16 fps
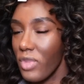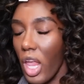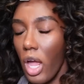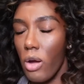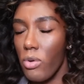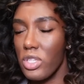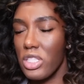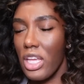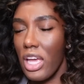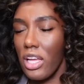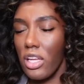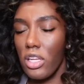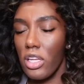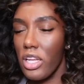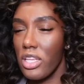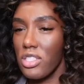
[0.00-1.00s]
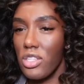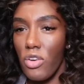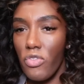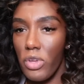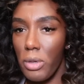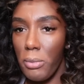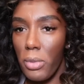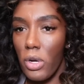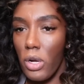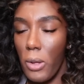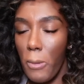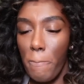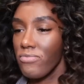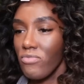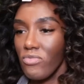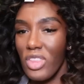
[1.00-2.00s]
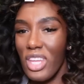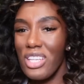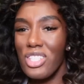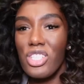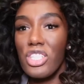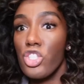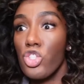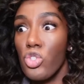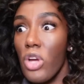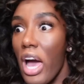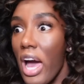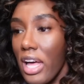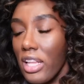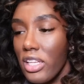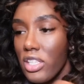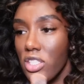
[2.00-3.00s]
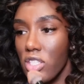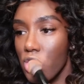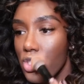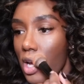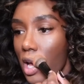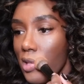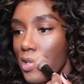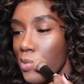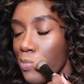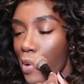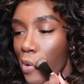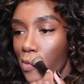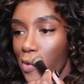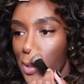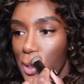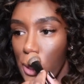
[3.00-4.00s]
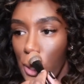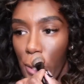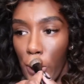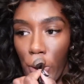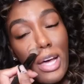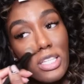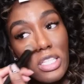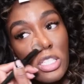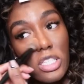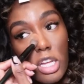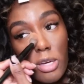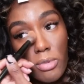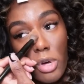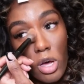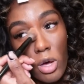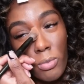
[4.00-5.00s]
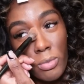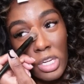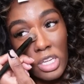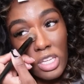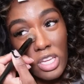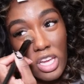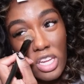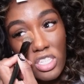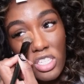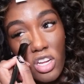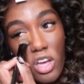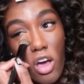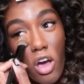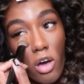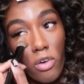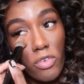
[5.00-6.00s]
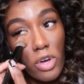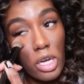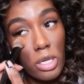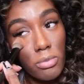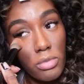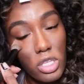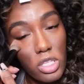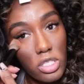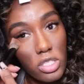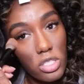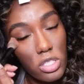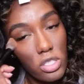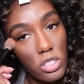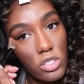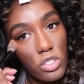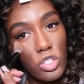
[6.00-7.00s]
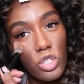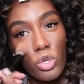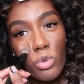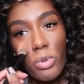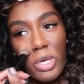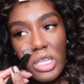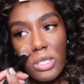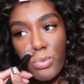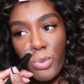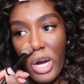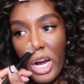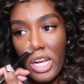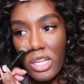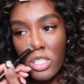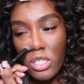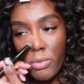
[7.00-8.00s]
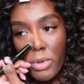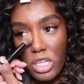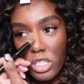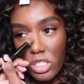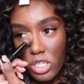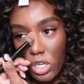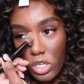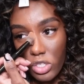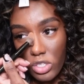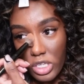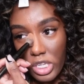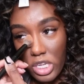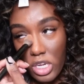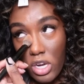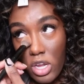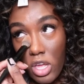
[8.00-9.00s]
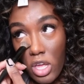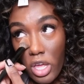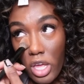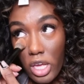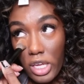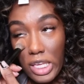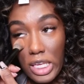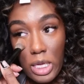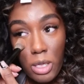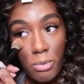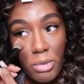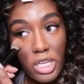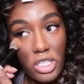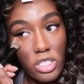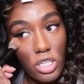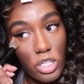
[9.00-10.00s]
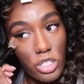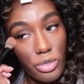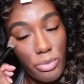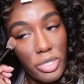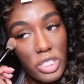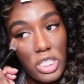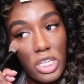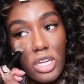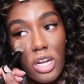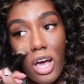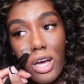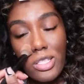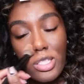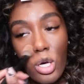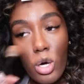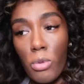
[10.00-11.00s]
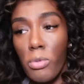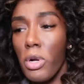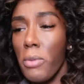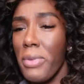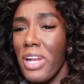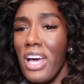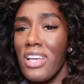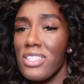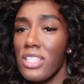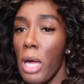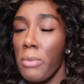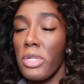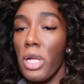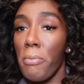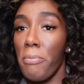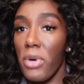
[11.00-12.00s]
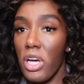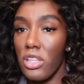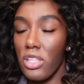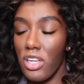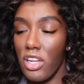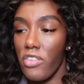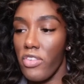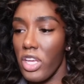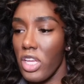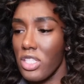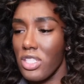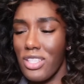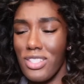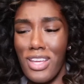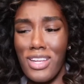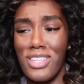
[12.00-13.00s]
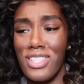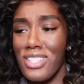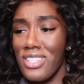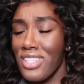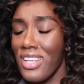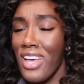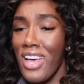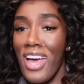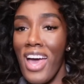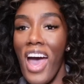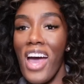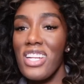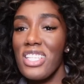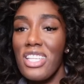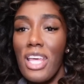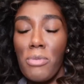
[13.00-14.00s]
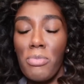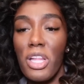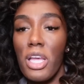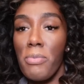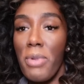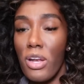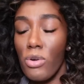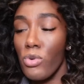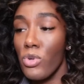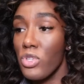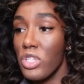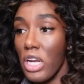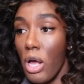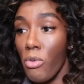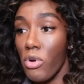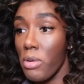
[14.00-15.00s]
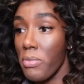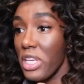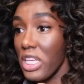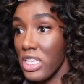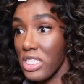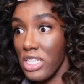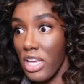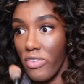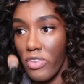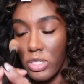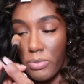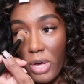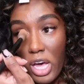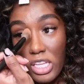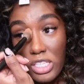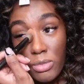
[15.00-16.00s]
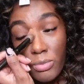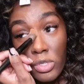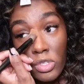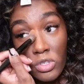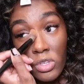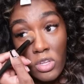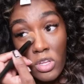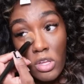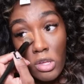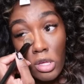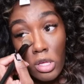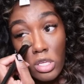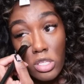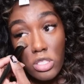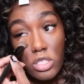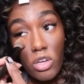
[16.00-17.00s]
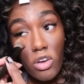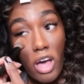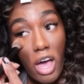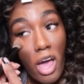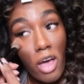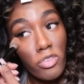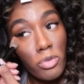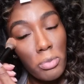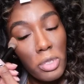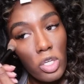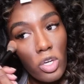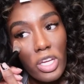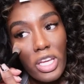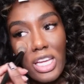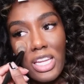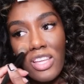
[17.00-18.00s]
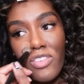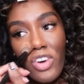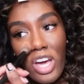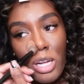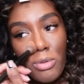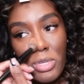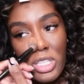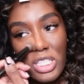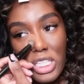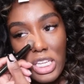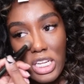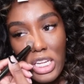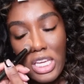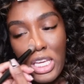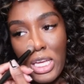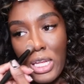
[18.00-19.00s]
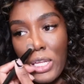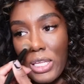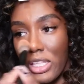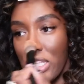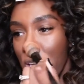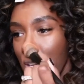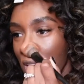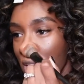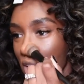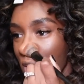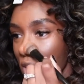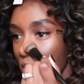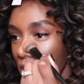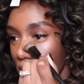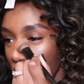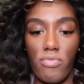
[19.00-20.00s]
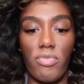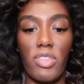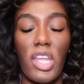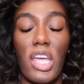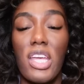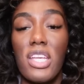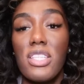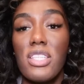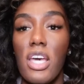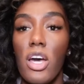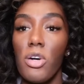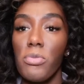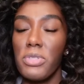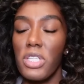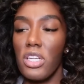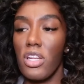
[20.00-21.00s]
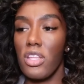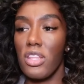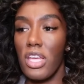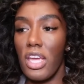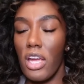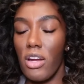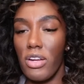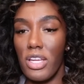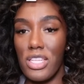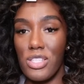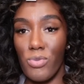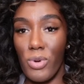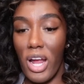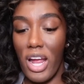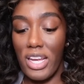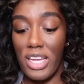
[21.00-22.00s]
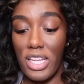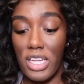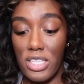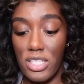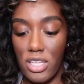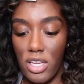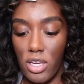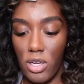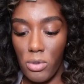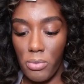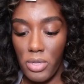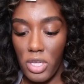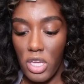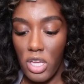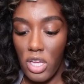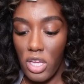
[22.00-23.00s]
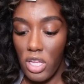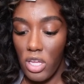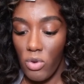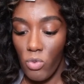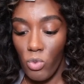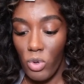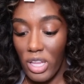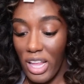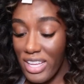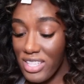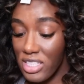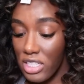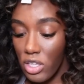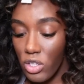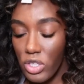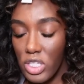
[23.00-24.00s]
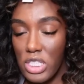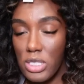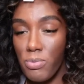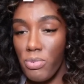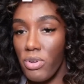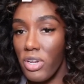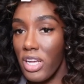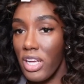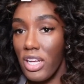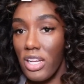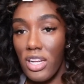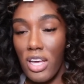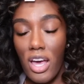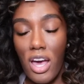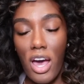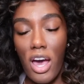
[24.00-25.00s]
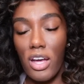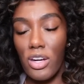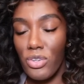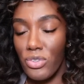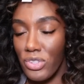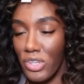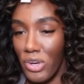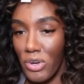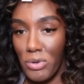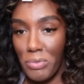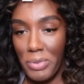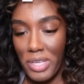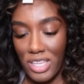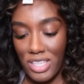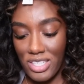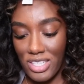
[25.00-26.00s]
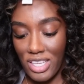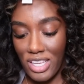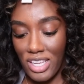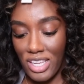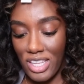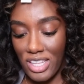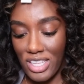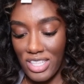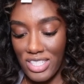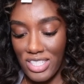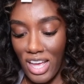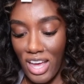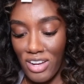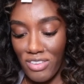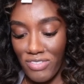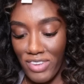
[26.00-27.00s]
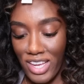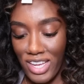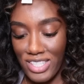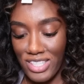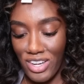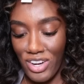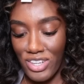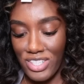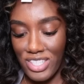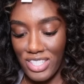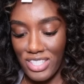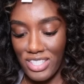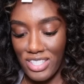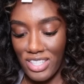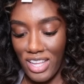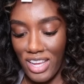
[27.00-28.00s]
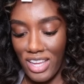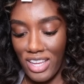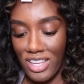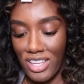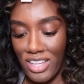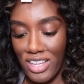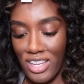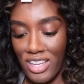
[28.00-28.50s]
i was like it's november let's just try let's just try this birth control i had to stop all medication all vitamins two weeks prior to my surgery again my surgery was in october but i stopped a month in advance because i just I just like playing by the rules and I want to be as safe as possible. So I haven't been on any vitamins, any anything. It's helped in the areas where I needed to help. Will I stay on this brand? I don't know because again, the side effects are just like